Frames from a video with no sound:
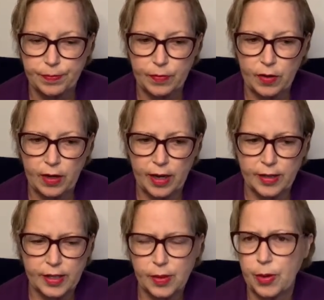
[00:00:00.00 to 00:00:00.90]
and
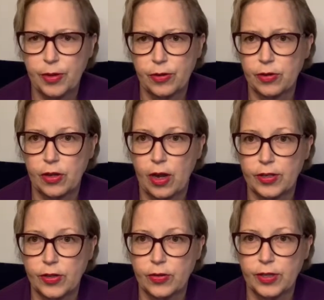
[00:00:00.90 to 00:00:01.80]
some other law
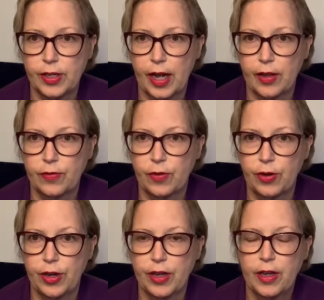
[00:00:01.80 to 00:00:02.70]
schools in
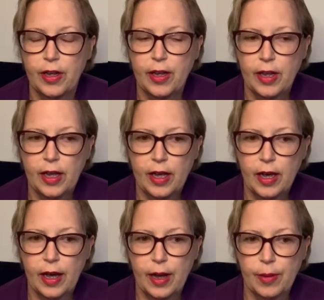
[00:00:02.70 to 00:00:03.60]
California.
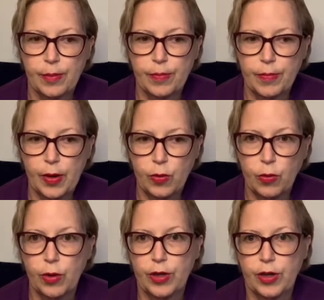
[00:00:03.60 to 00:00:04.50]
And we're
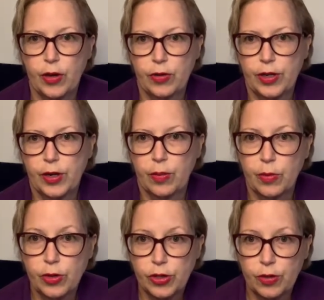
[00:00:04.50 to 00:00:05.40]
one of the only
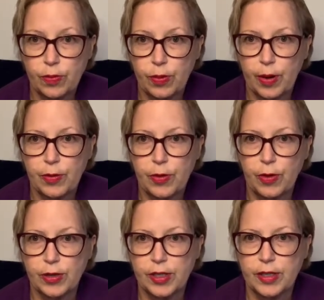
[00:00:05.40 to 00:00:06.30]
commercial prep courses